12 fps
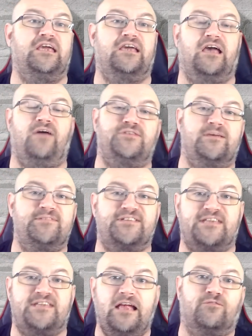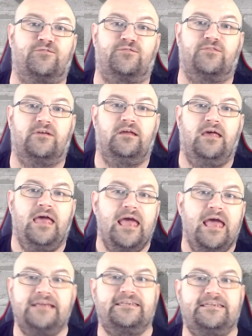in cuffs himself.
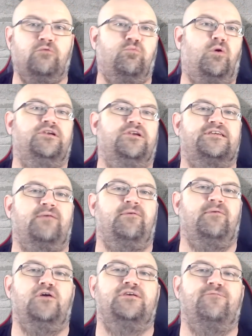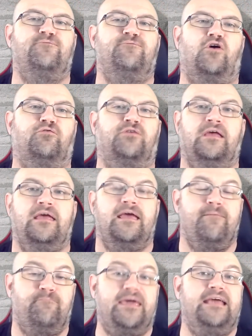It's little wonder some of those involved
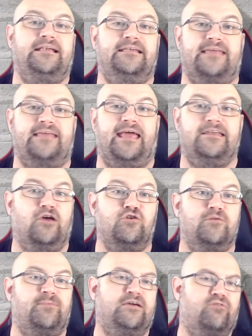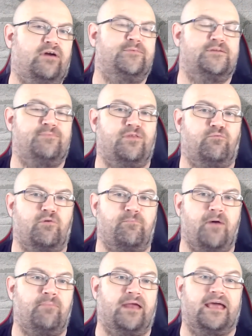in being detained, notably Graham Smith of
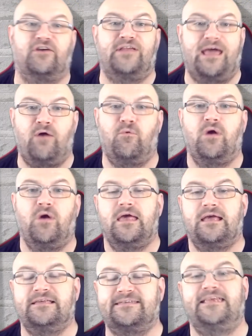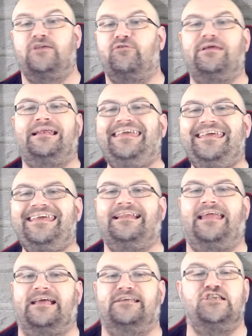Republic, are now considering
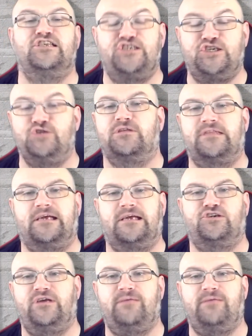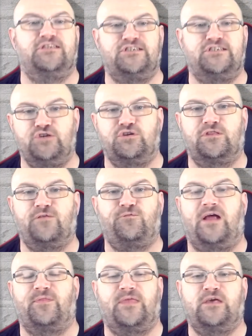legal action due to their treatment, due to the
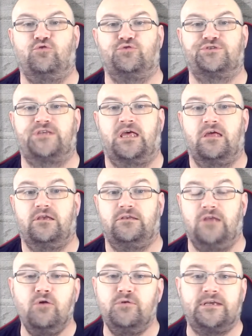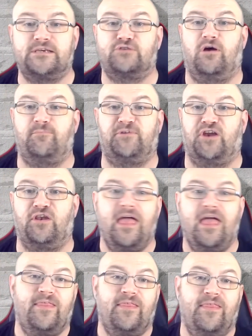fact they caused no disruption.
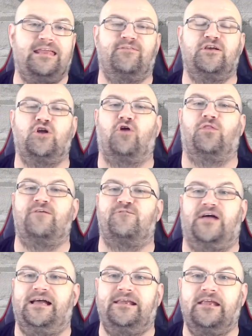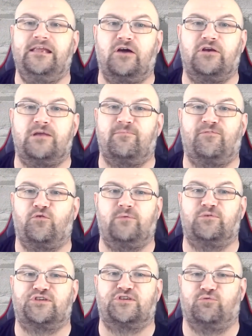They hadn't even got their van unloaded before they
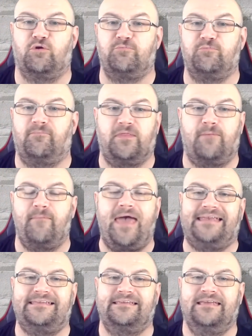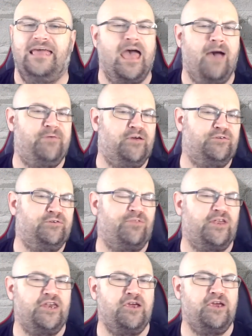were swooped on by the Met. Abuse of
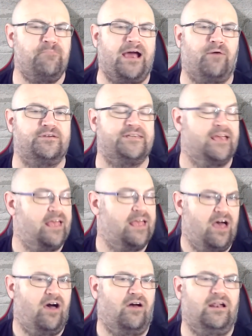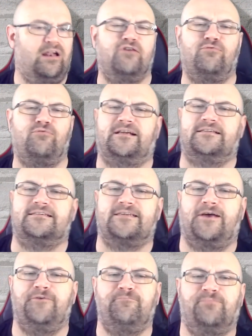the new powers? Oh, I reckon
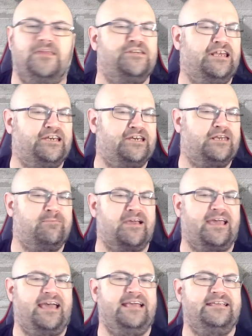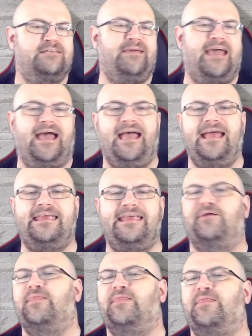so. There's a legitimate case to be had
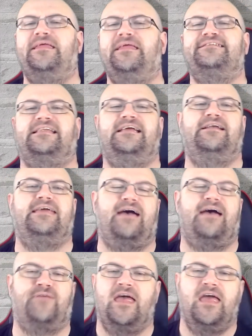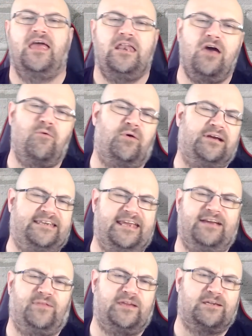here. The police clearly have no
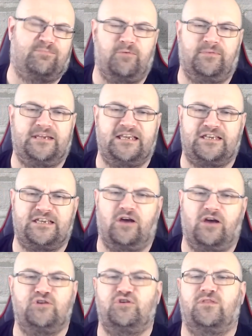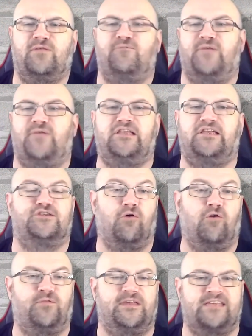idea at this moment in time, due to the vagueness
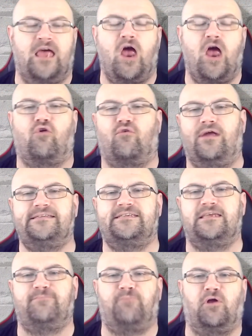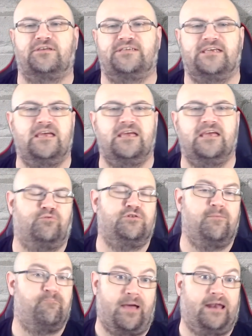of this rancid policy of how
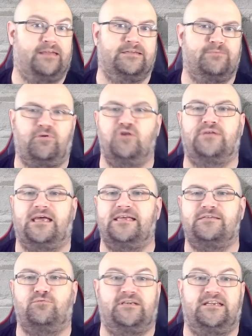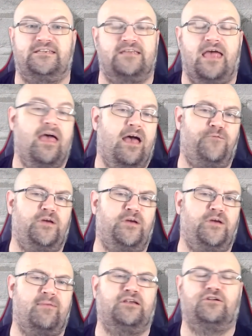to balance protest, which is a
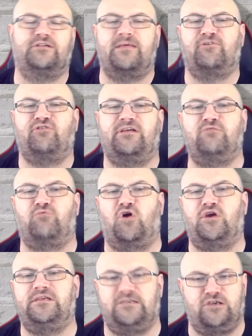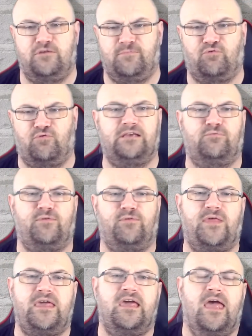fundamental democratic right, a human right, with
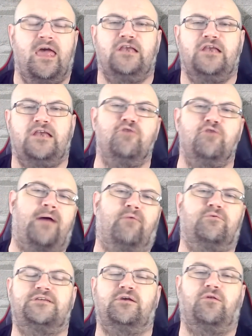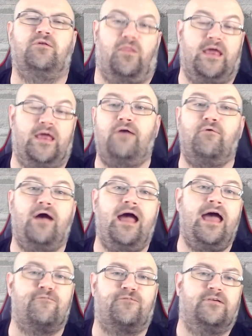the new powers that they now
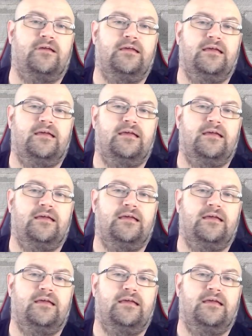have.